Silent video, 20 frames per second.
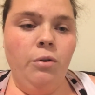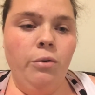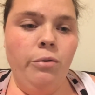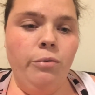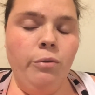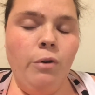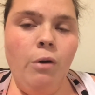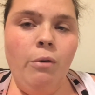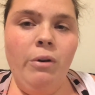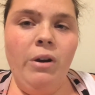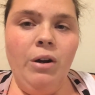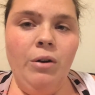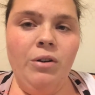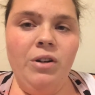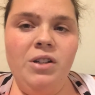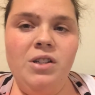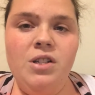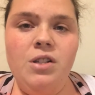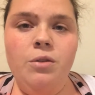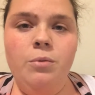throw it out
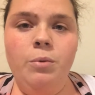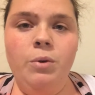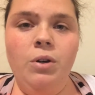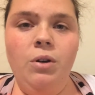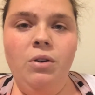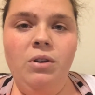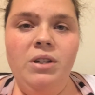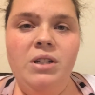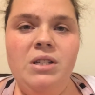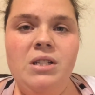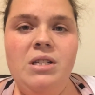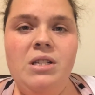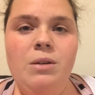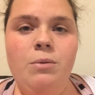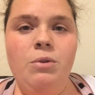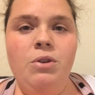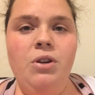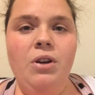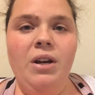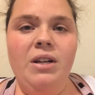into the world and
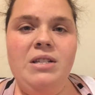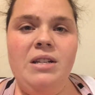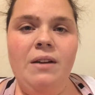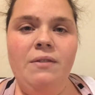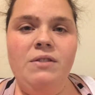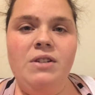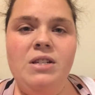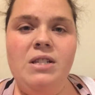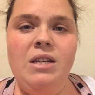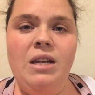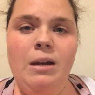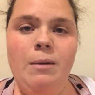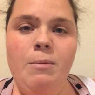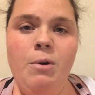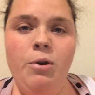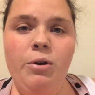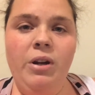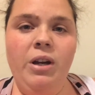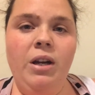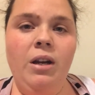see what you guys have to say
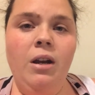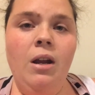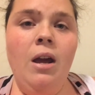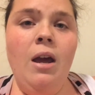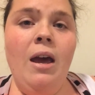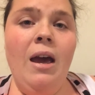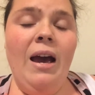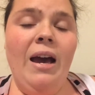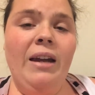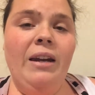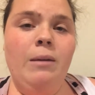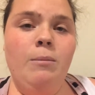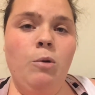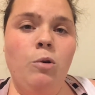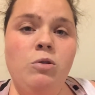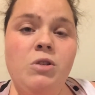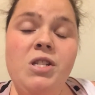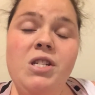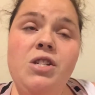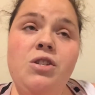about it. And I
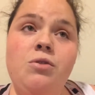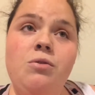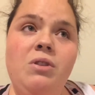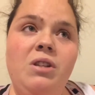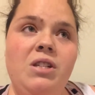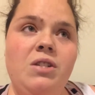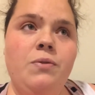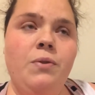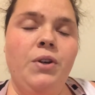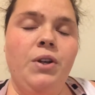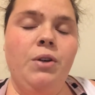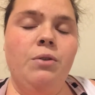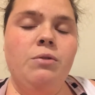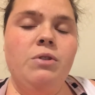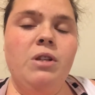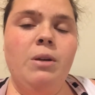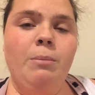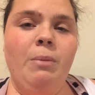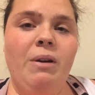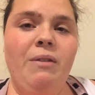mostly do these
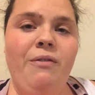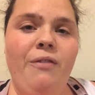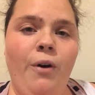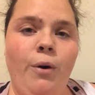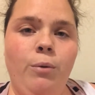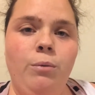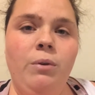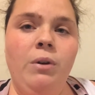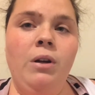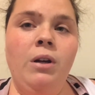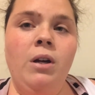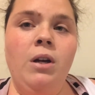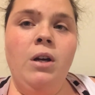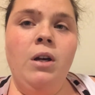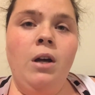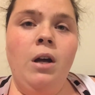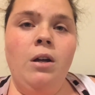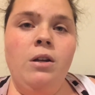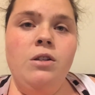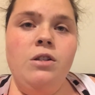videos on my phone,
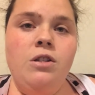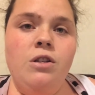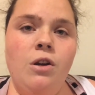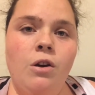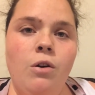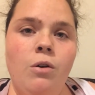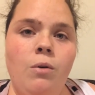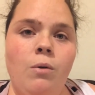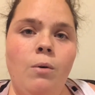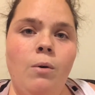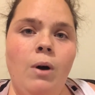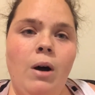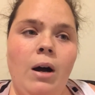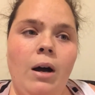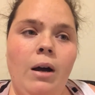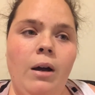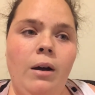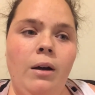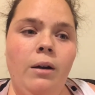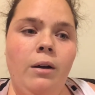
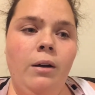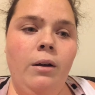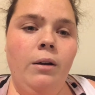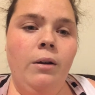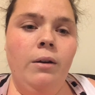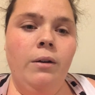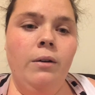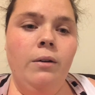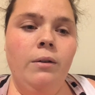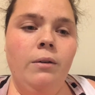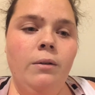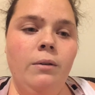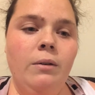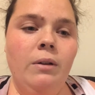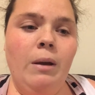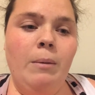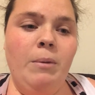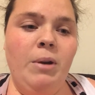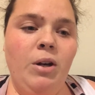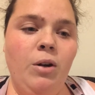so
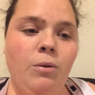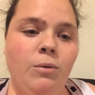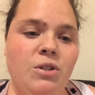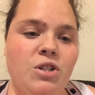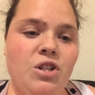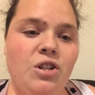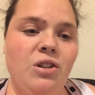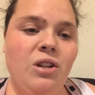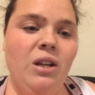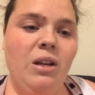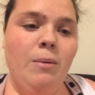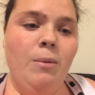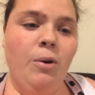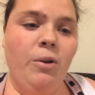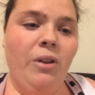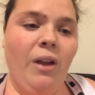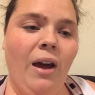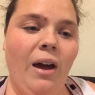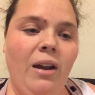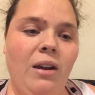let me know what you think
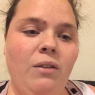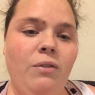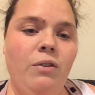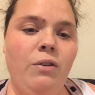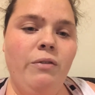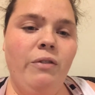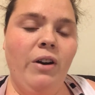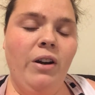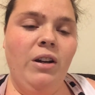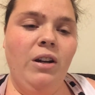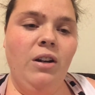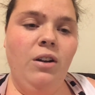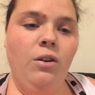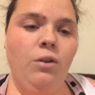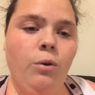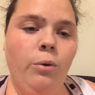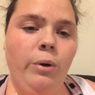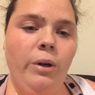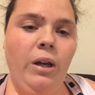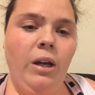about that. If you find it
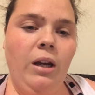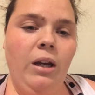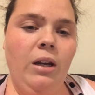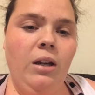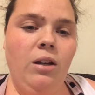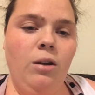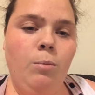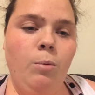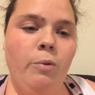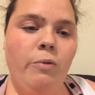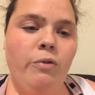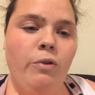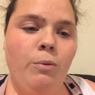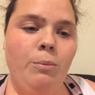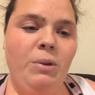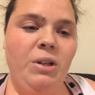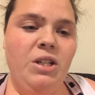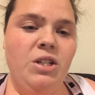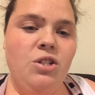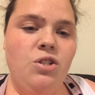annoying and you prefer
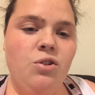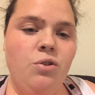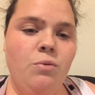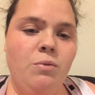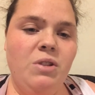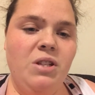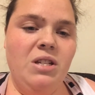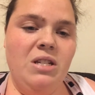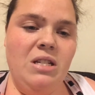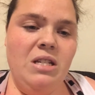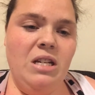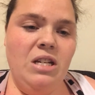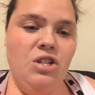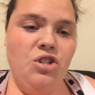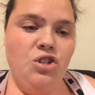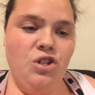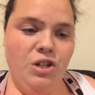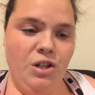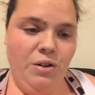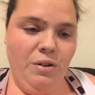me to do it with a
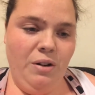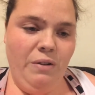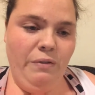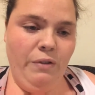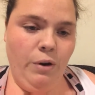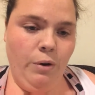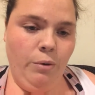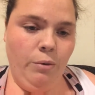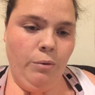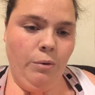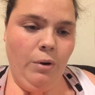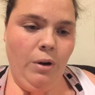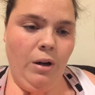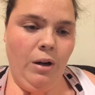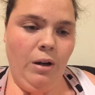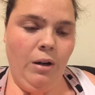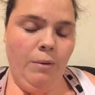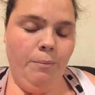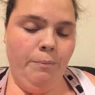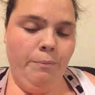stationary
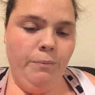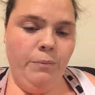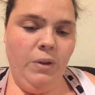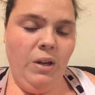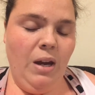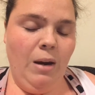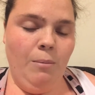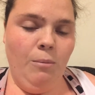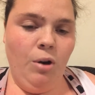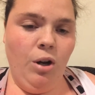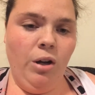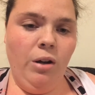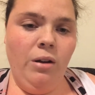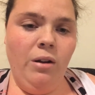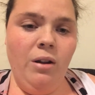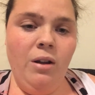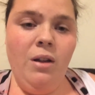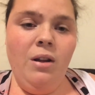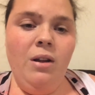phone camera,